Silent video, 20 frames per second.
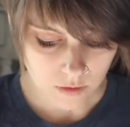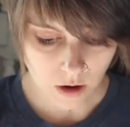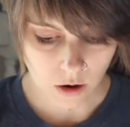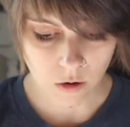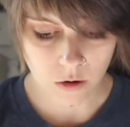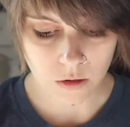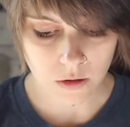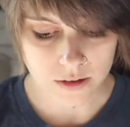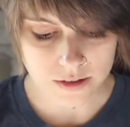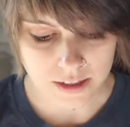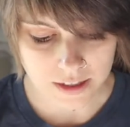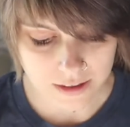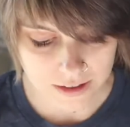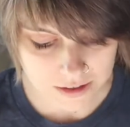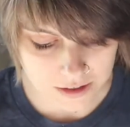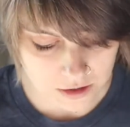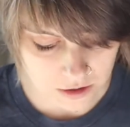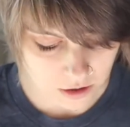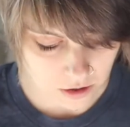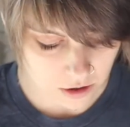Oh, it looks like
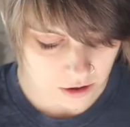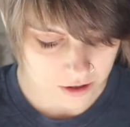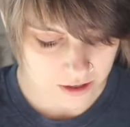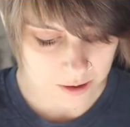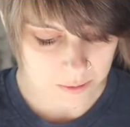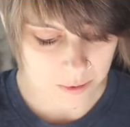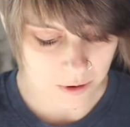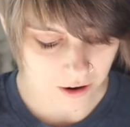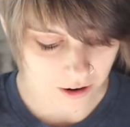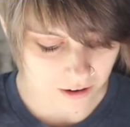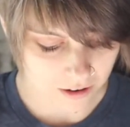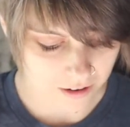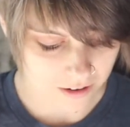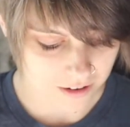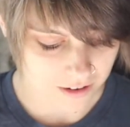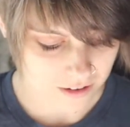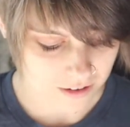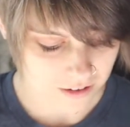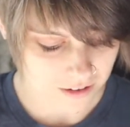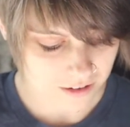this is the hoodie
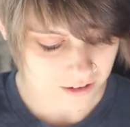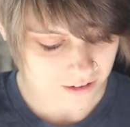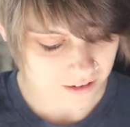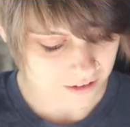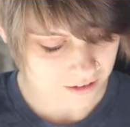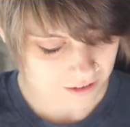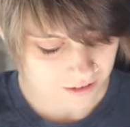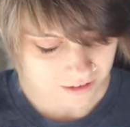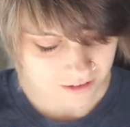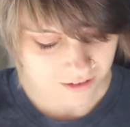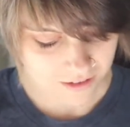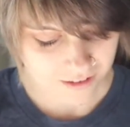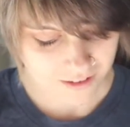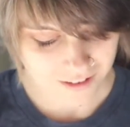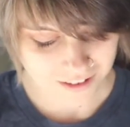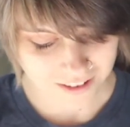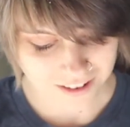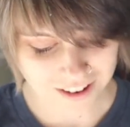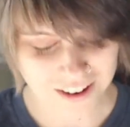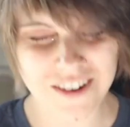part.
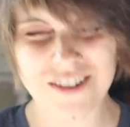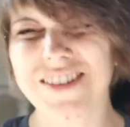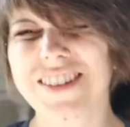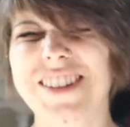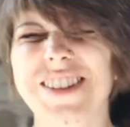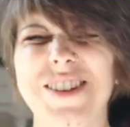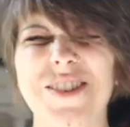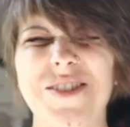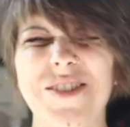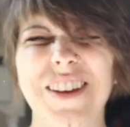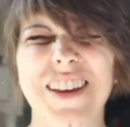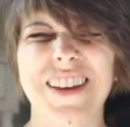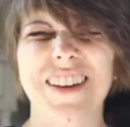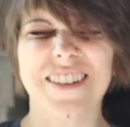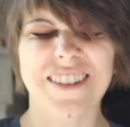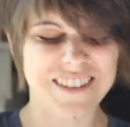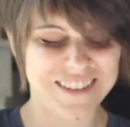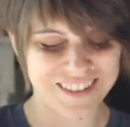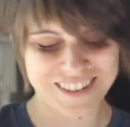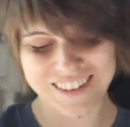Oh, it's so
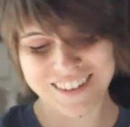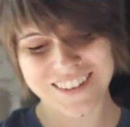cute.